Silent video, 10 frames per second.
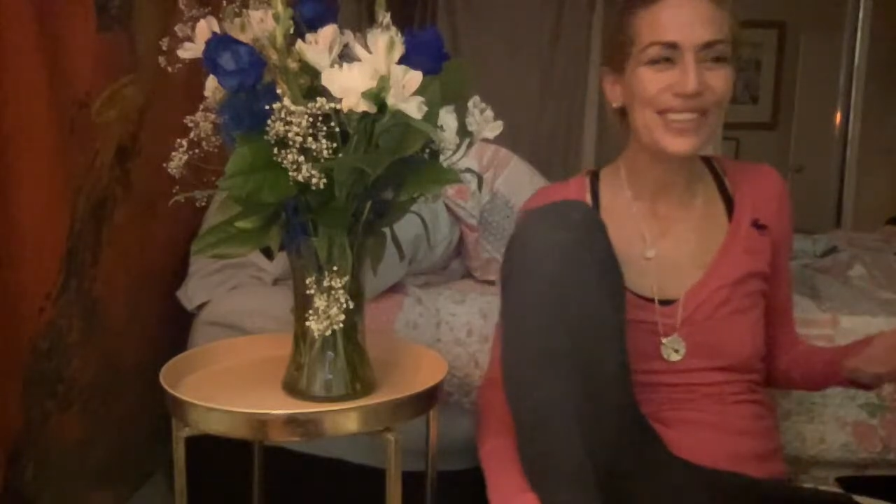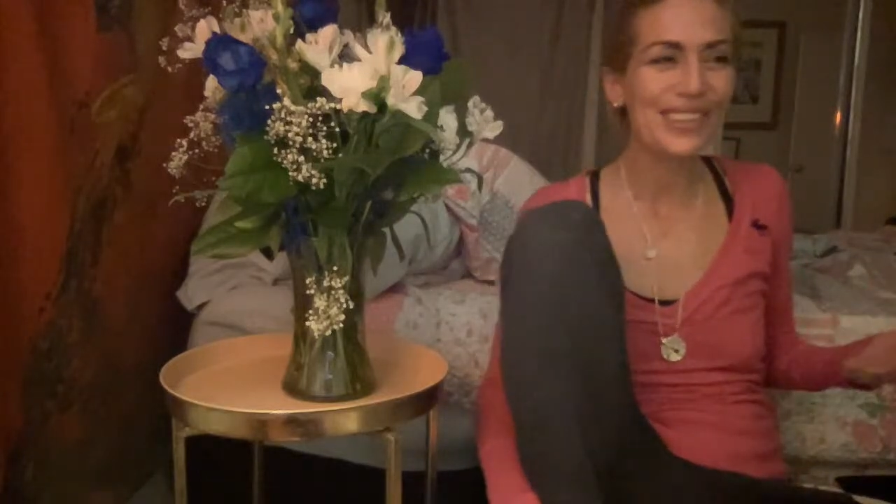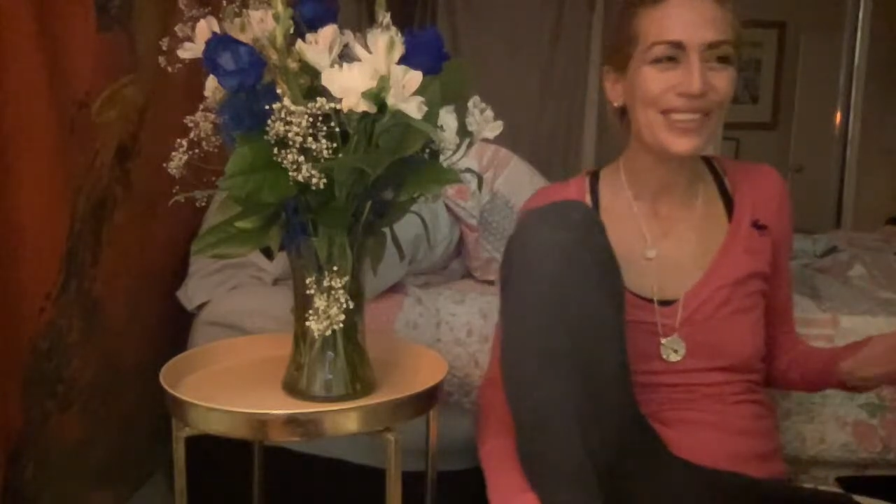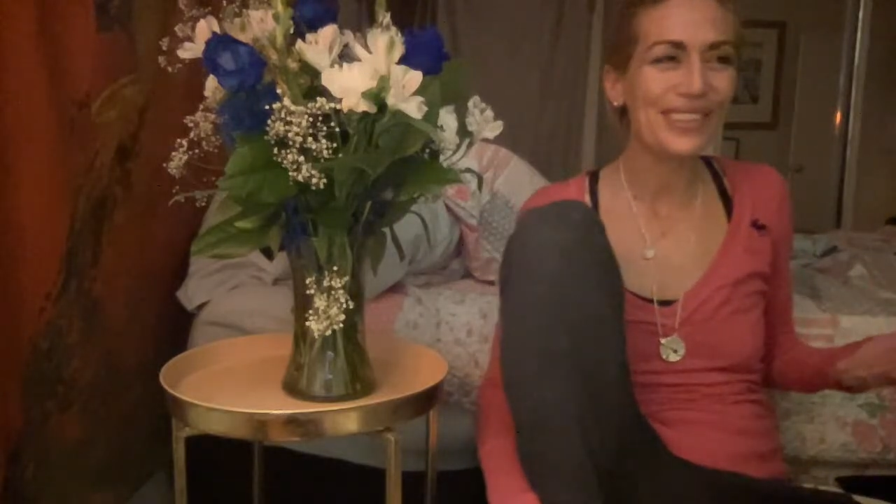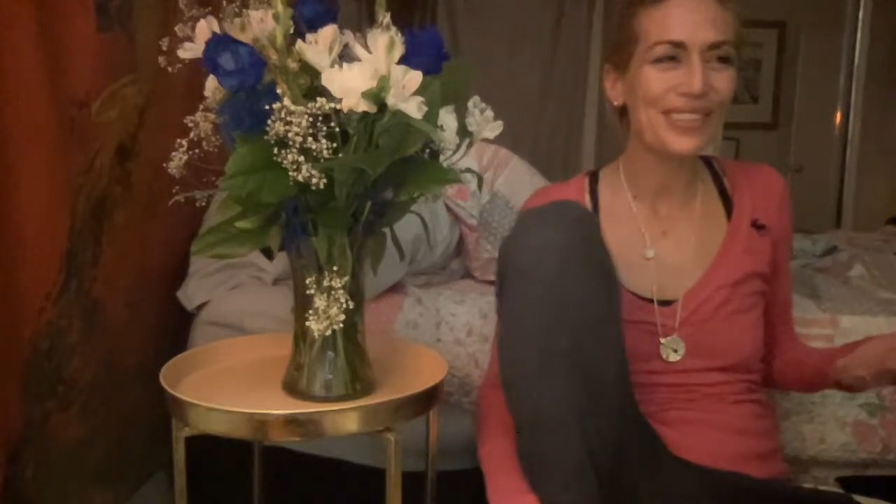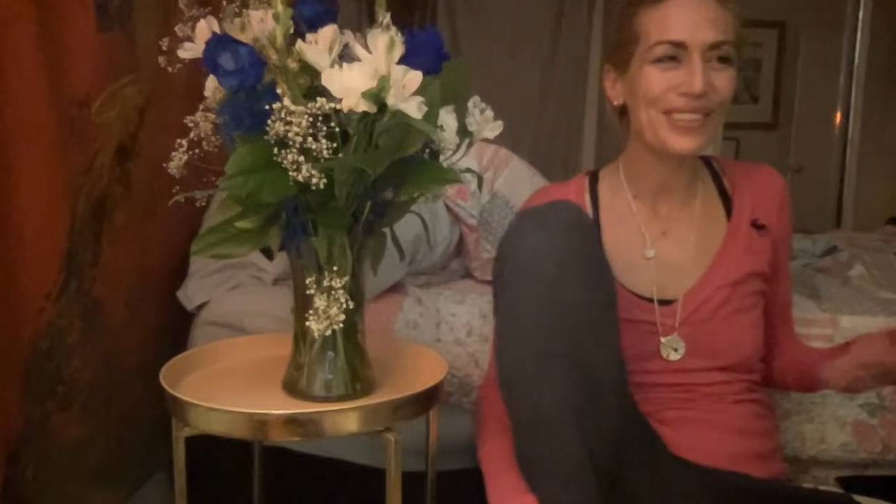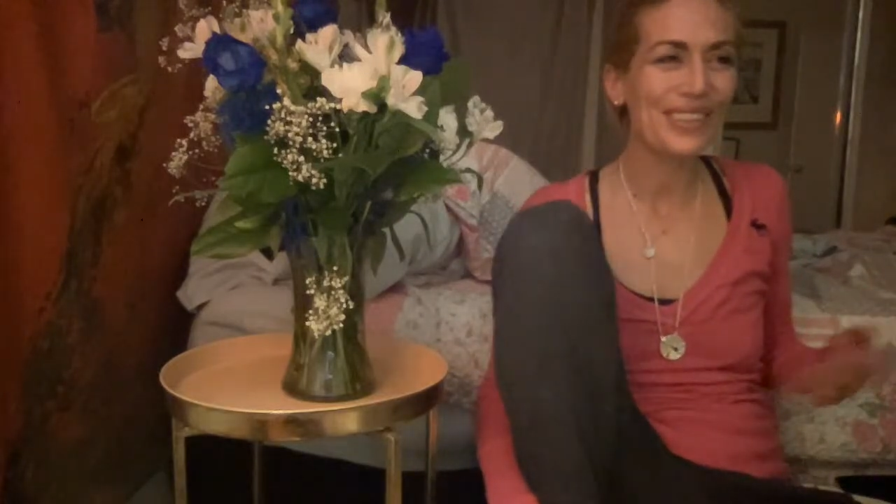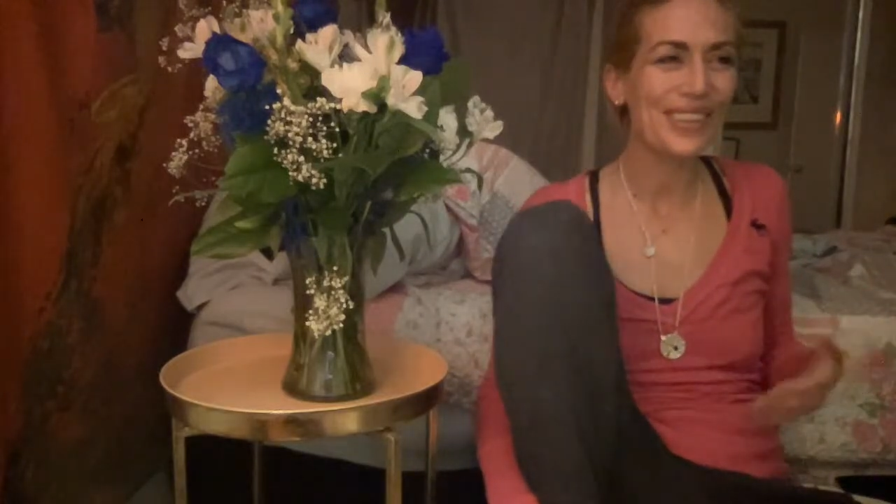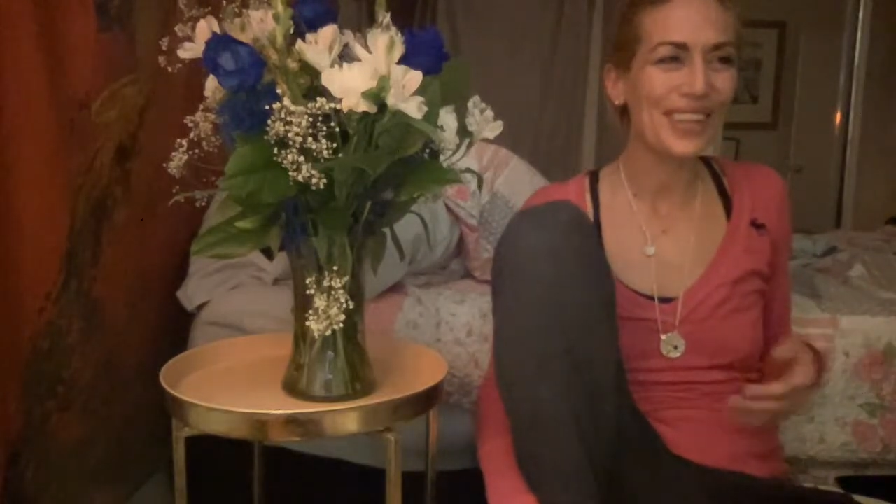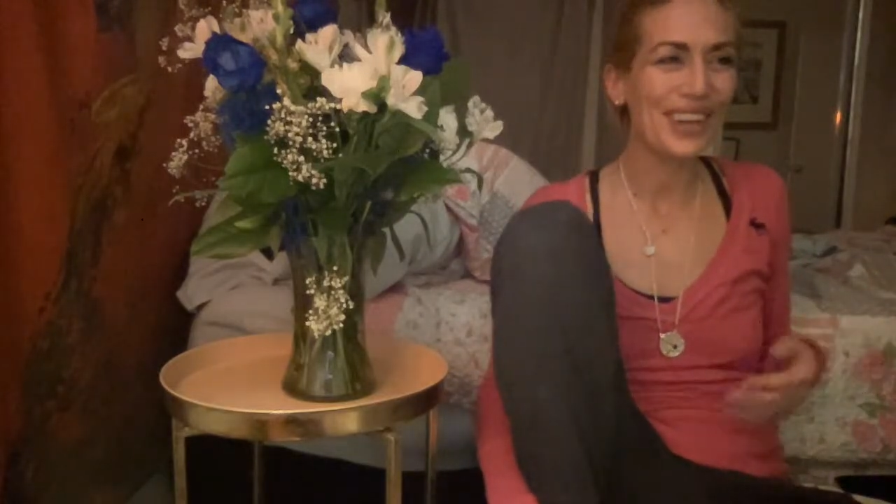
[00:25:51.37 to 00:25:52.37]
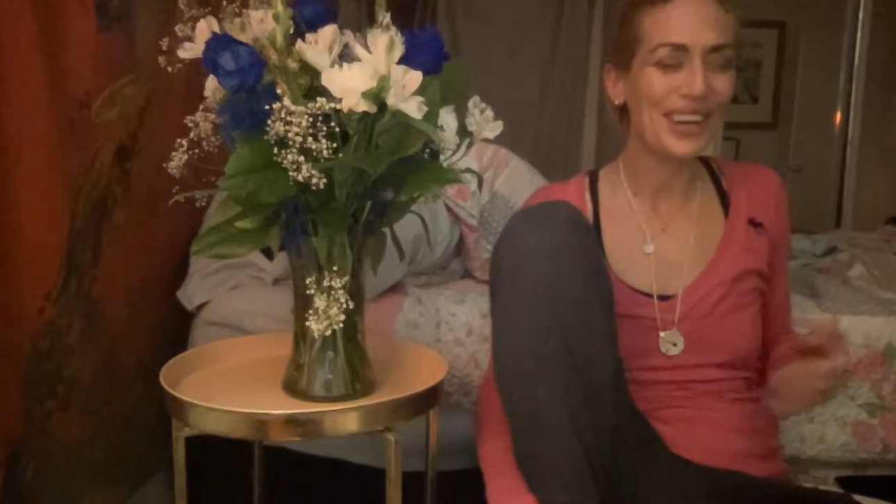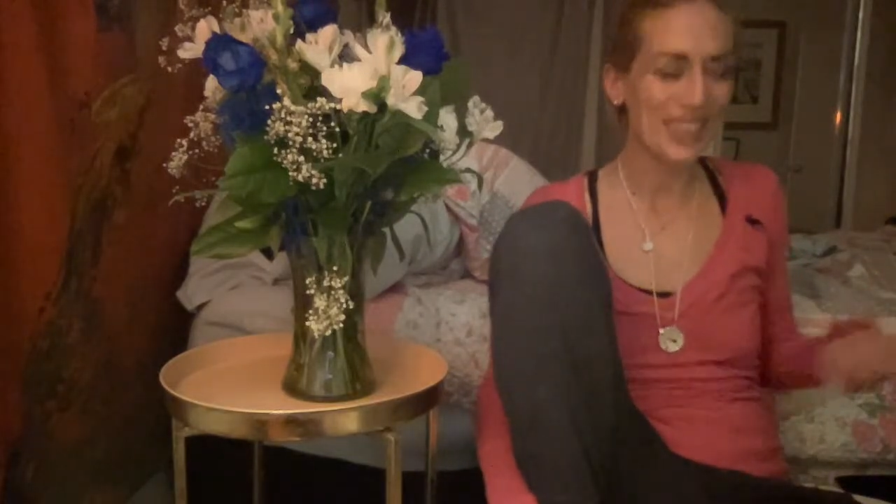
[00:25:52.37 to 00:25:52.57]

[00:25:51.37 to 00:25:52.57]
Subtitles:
dutiful, you know.